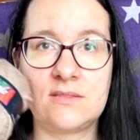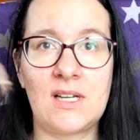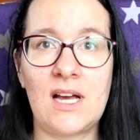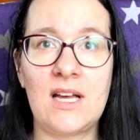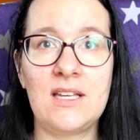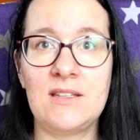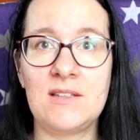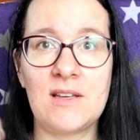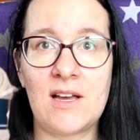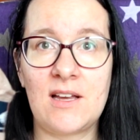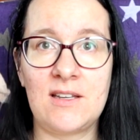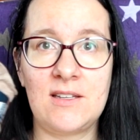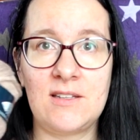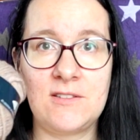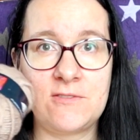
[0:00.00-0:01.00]

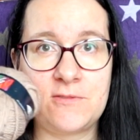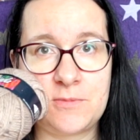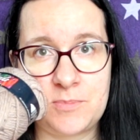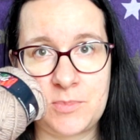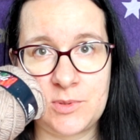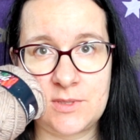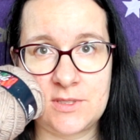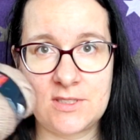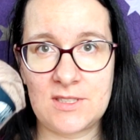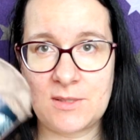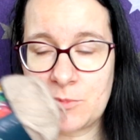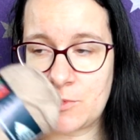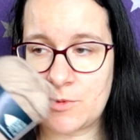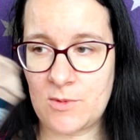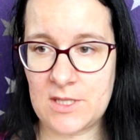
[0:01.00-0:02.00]
I've put
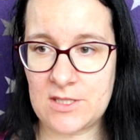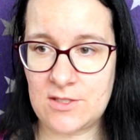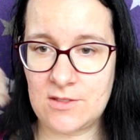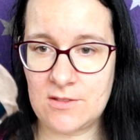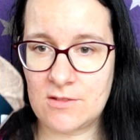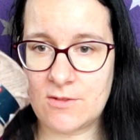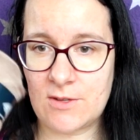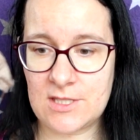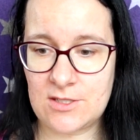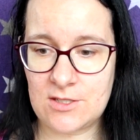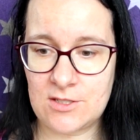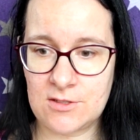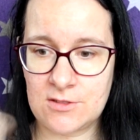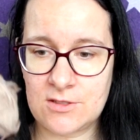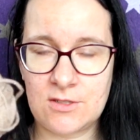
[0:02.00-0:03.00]
some
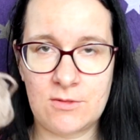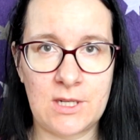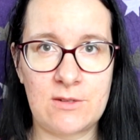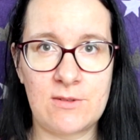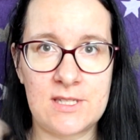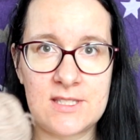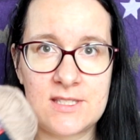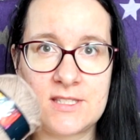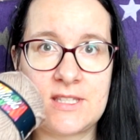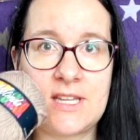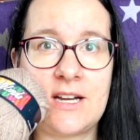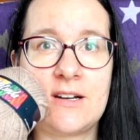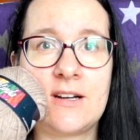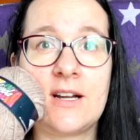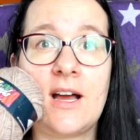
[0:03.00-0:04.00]
requests
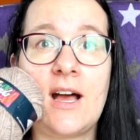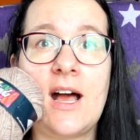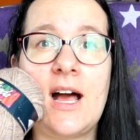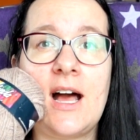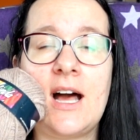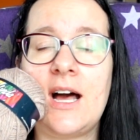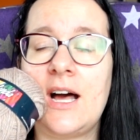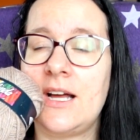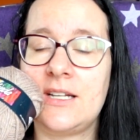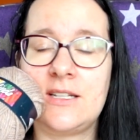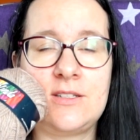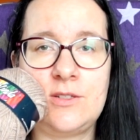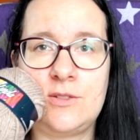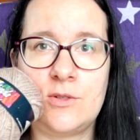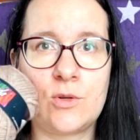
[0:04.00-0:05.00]
there.
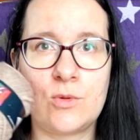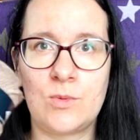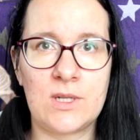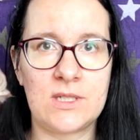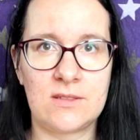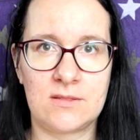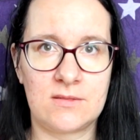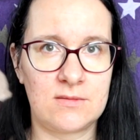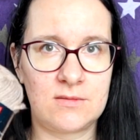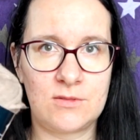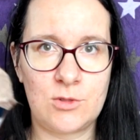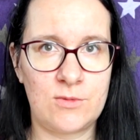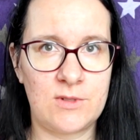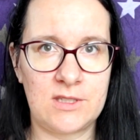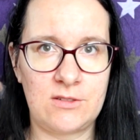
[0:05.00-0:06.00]
No one
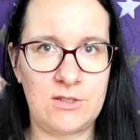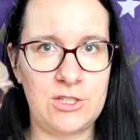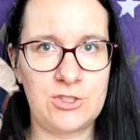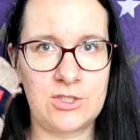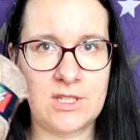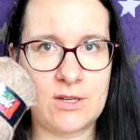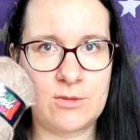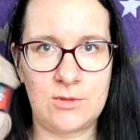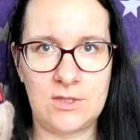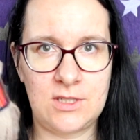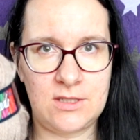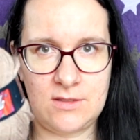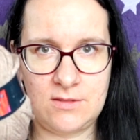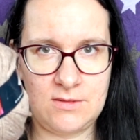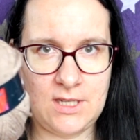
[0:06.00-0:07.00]
reached out
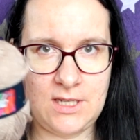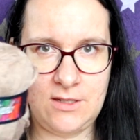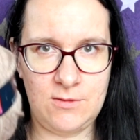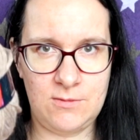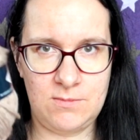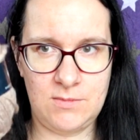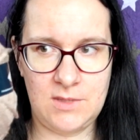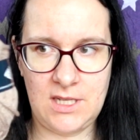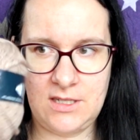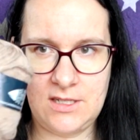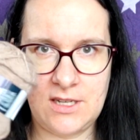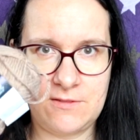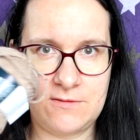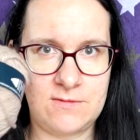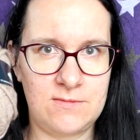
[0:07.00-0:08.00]
that they'd
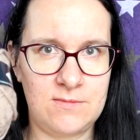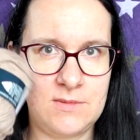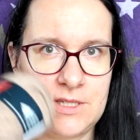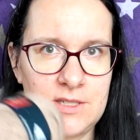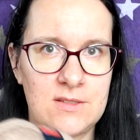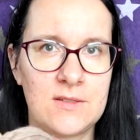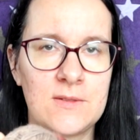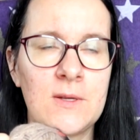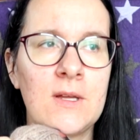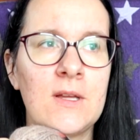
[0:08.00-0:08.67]
have this.